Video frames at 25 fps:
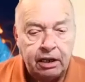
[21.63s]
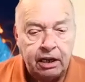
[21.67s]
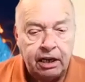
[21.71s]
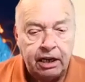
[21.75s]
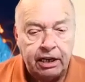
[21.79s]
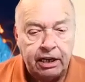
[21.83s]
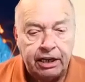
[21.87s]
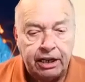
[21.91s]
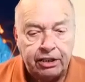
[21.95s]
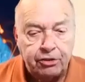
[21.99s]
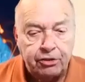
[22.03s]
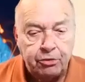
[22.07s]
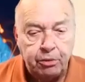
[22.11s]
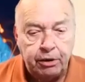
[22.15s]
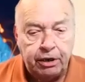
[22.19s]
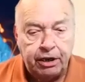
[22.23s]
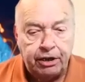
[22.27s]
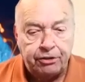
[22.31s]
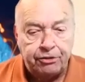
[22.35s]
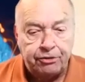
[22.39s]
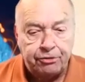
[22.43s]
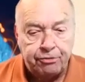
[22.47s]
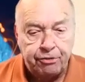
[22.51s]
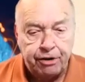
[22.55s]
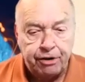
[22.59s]
In a
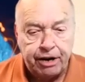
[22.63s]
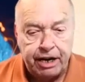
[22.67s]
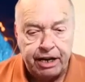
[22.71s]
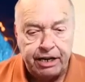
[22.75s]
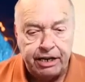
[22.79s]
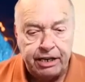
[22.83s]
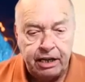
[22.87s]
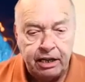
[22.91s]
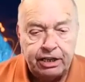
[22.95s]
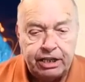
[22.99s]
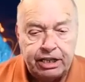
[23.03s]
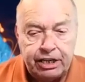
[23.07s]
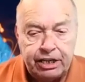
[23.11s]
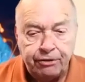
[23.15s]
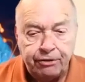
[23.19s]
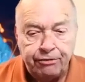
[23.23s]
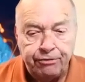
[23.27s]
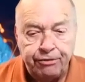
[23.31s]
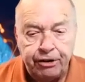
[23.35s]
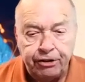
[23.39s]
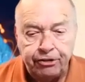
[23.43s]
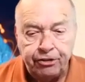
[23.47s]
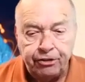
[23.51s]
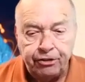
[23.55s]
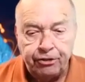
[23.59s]
Twitter thread, the
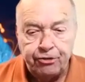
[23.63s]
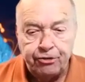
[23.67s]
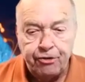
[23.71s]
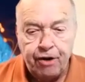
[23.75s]
official